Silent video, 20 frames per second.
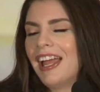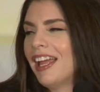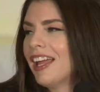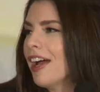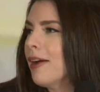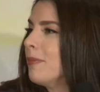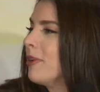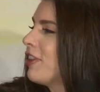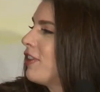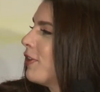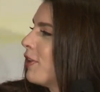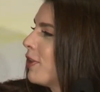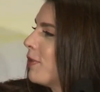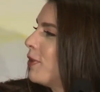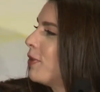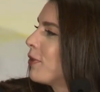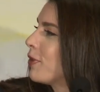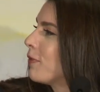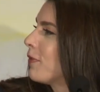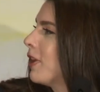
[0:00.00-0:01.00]
Hey, I'm not the only
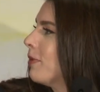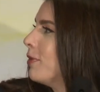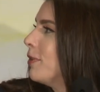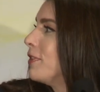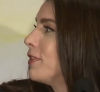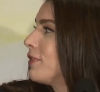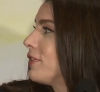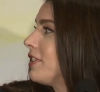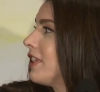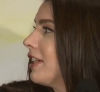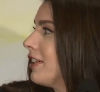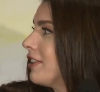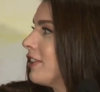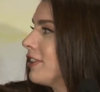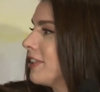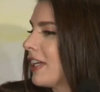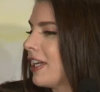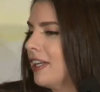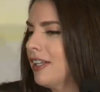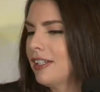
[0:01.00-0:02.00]
one who can write movies for Taylor,
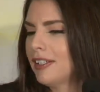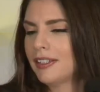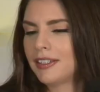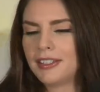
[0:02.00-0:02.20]
okay?